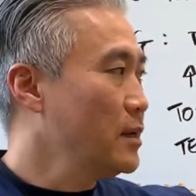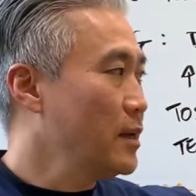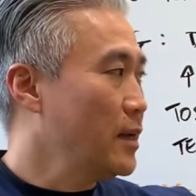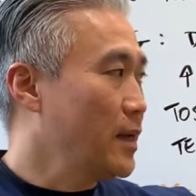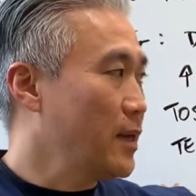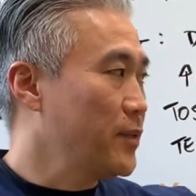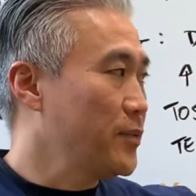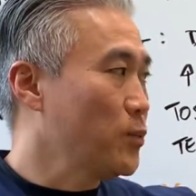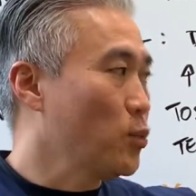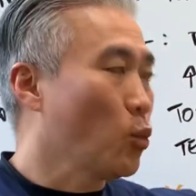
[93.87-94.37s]

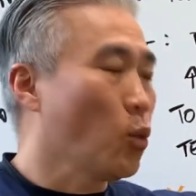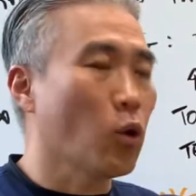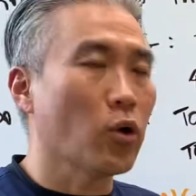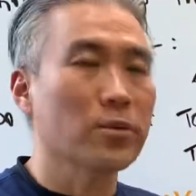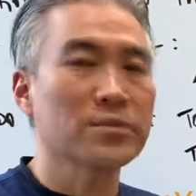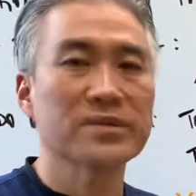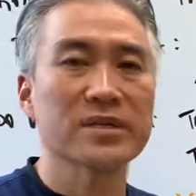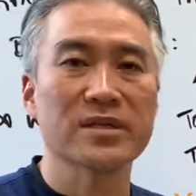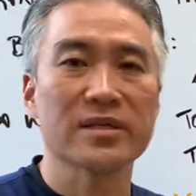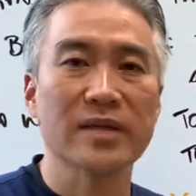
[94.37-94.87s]
and
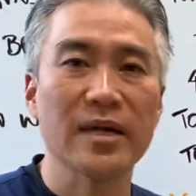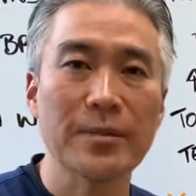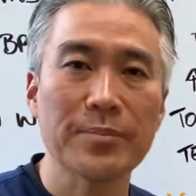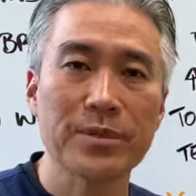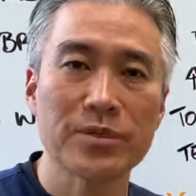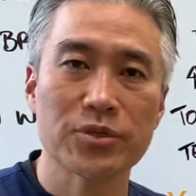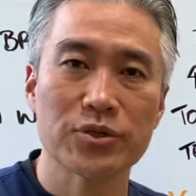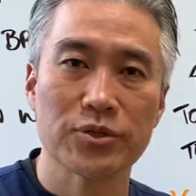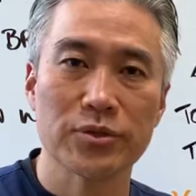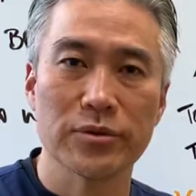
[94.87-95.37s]
warms the
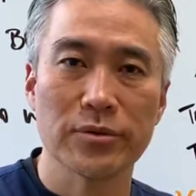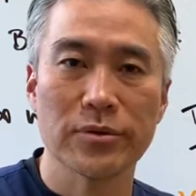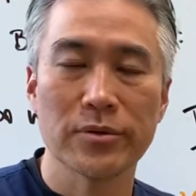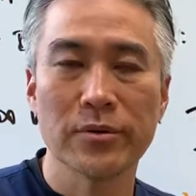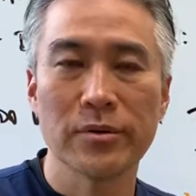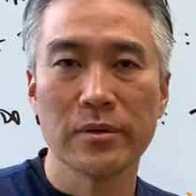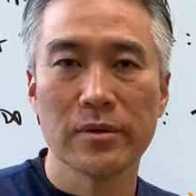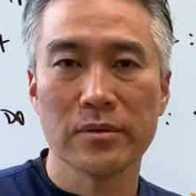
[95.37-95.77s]
temperature